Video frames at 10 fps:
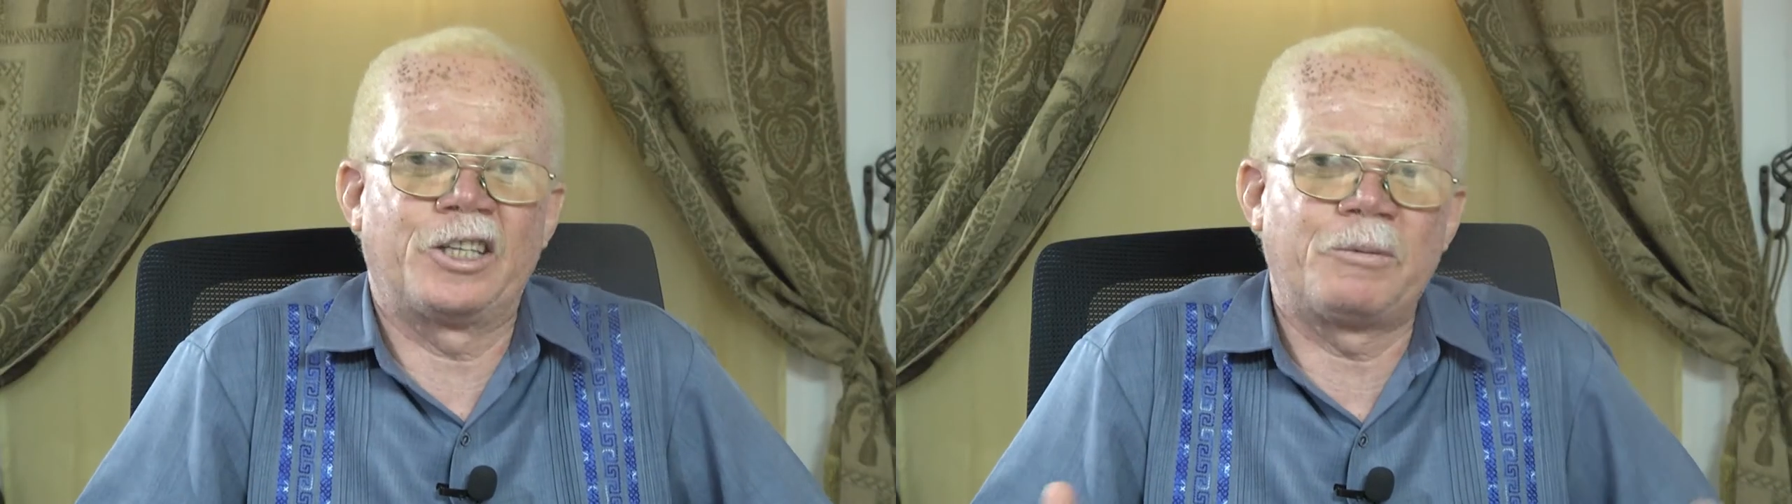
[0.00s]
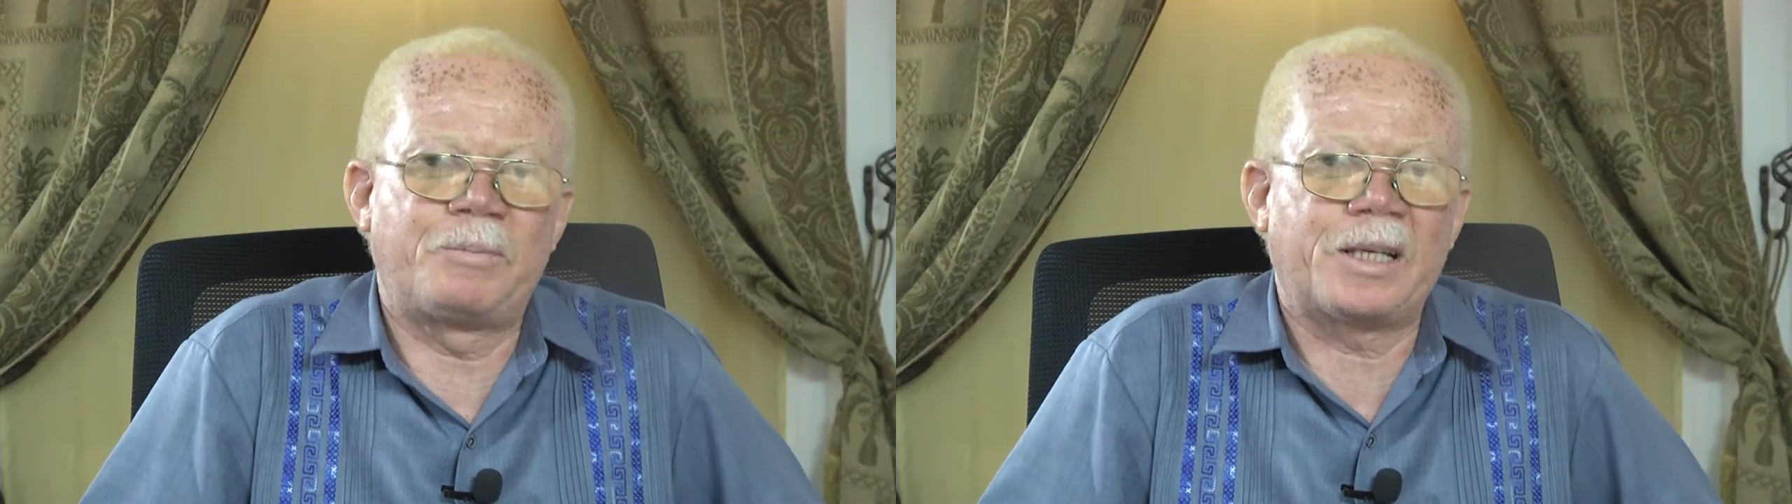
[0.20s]

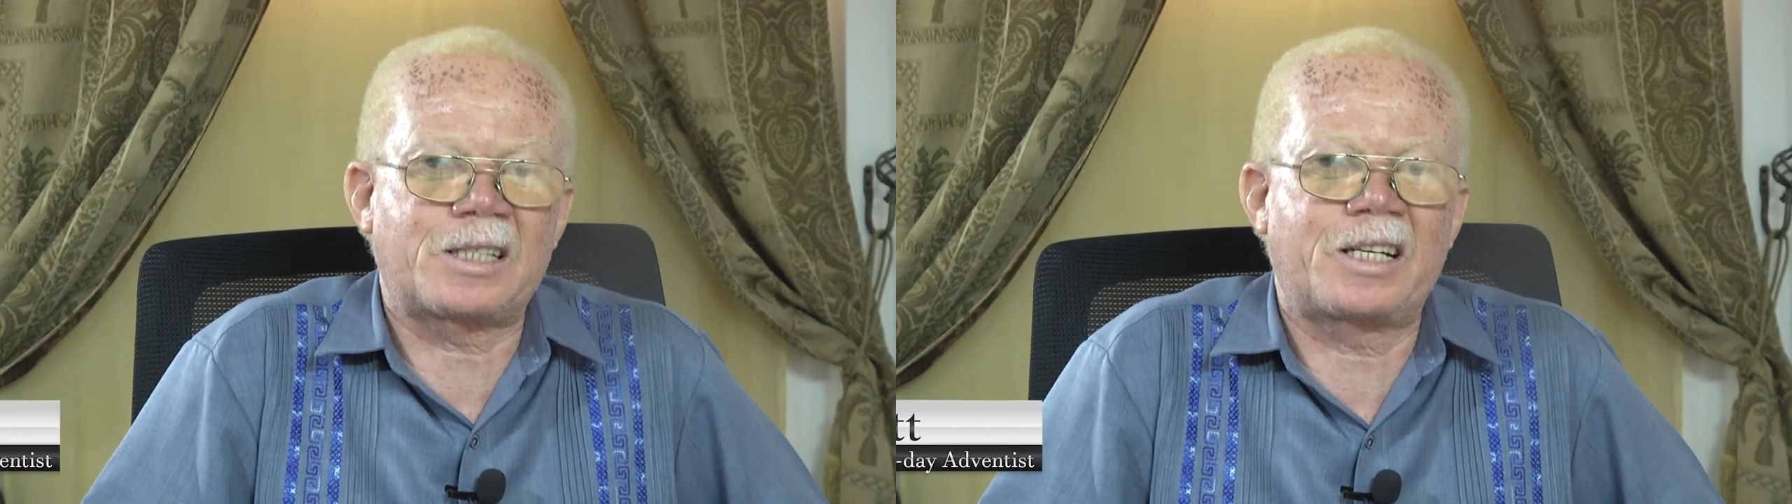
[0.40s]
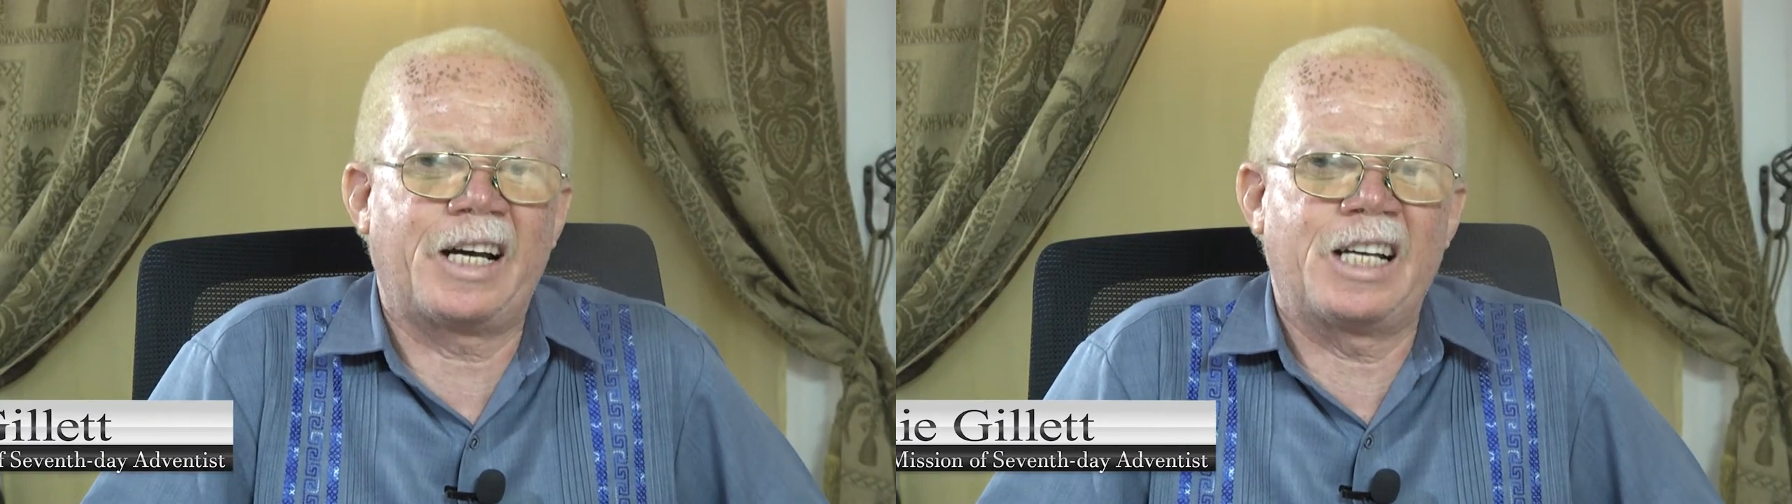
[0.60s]
depicts
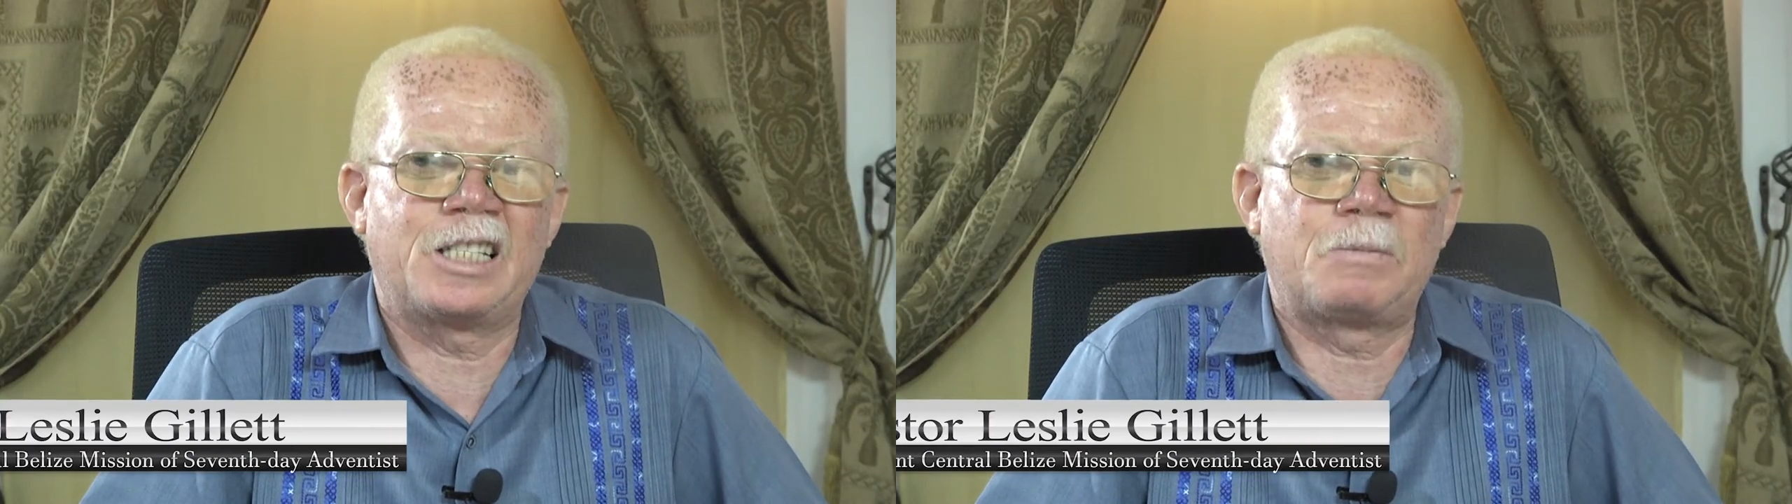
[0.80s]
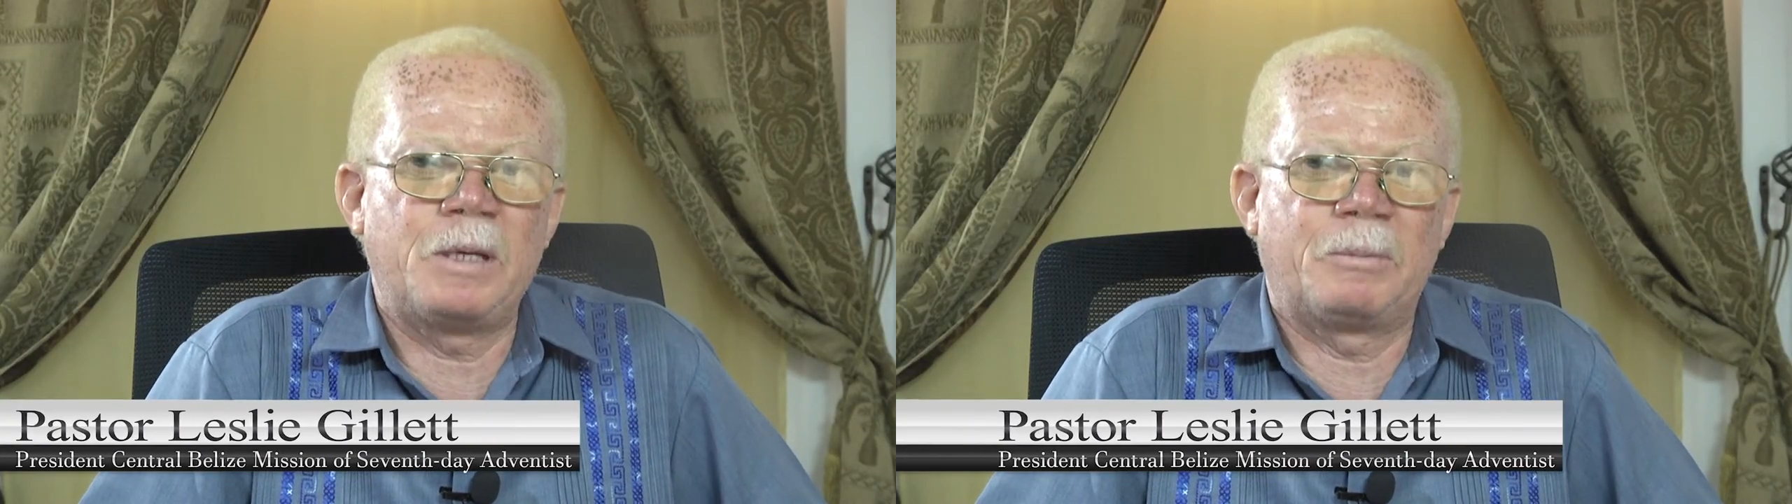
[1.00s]

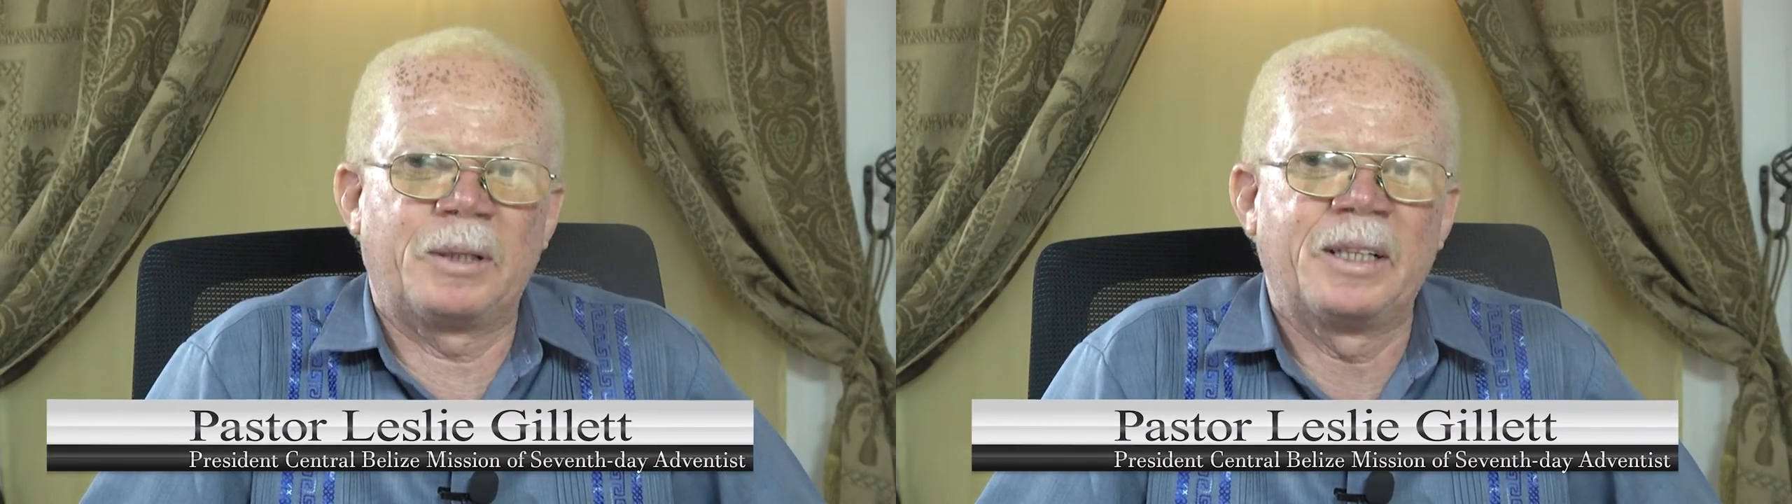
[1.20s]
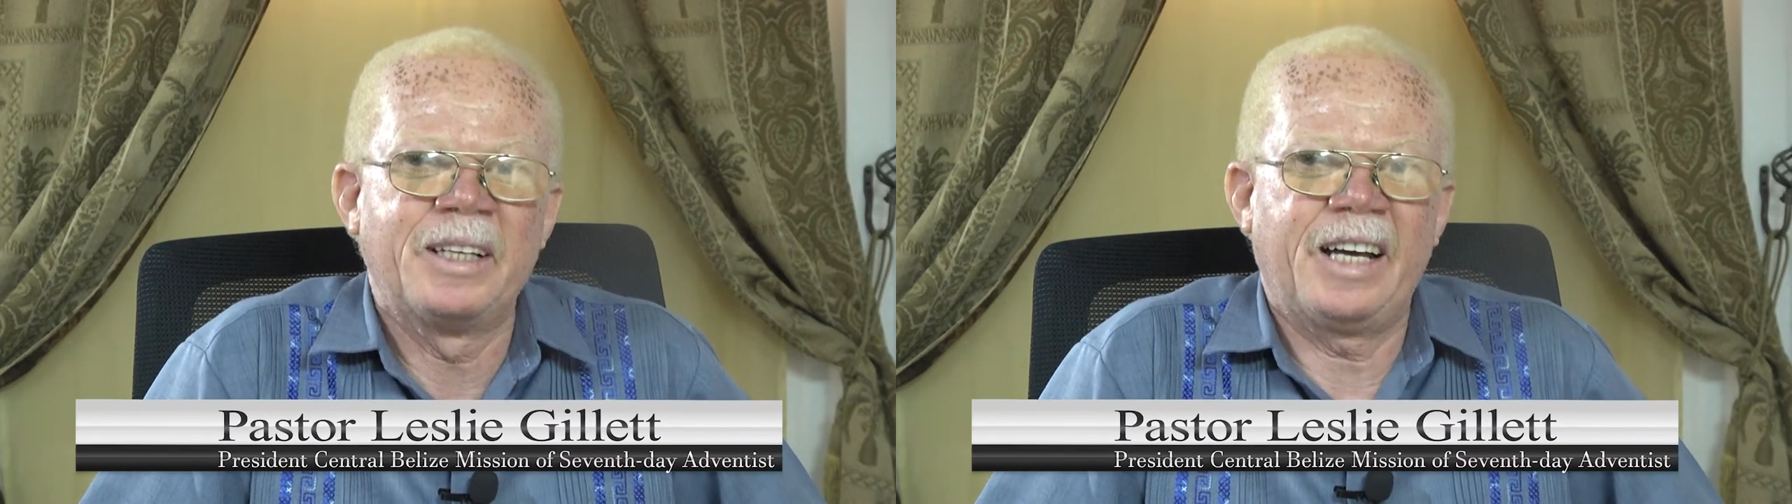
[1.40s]
God's people